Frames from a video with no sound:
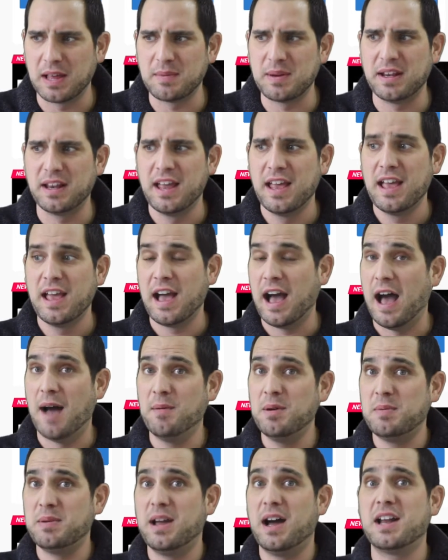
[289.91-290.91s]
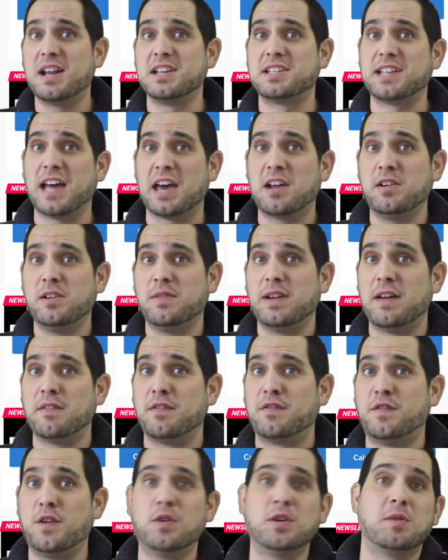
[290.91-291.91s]
I mean, I'm going to be honest, I don't even have
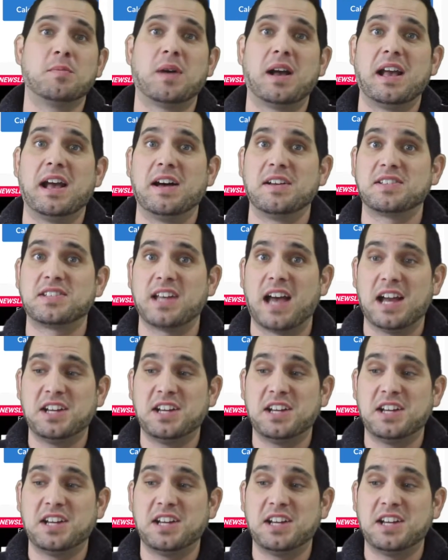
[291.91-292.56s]
a phone in my house.